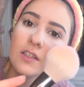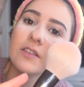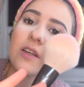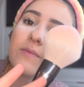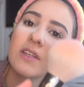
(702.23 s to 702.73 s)

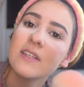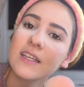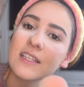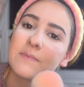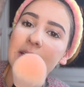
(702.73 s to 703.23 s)
So I'm just gonna take
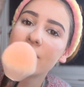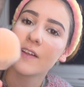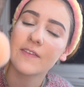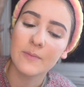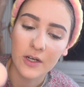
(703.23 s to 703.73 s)
this big
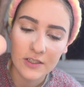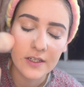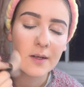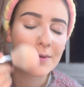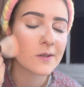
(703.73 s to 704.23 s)
fluffy brush
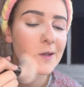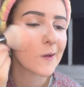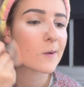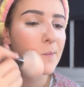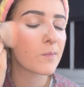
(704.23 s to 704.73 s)
and I'm just gonna
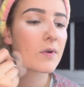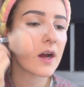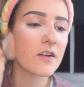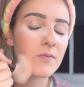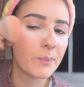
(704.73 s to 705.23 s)
like
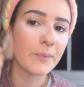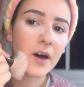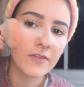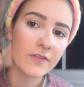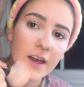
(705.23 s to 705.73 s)
kind of
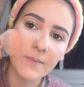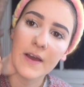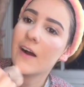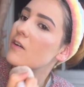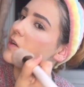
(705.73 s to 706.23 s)
buff that
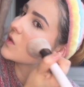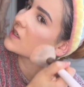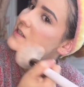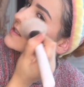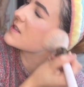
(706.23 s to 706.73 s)
powder
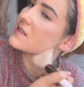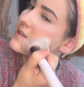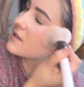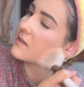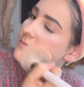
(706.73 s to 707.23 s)
into the
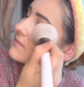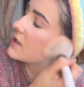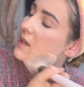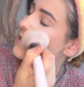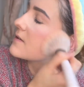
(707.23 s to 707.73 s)
skin
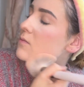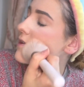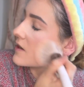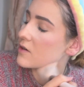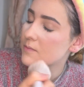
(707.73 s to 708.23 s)

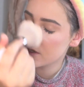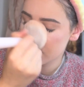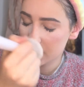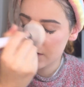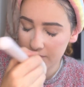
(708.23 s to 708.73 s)
while you're
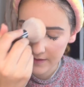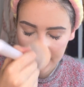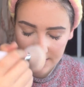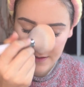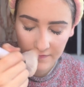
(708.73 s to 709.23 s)
brushing off
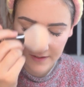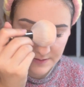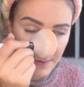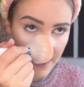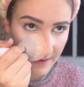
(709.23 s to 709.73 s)
that stuff that's
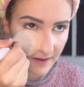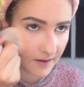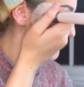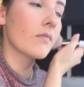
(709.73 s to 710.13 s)
baking.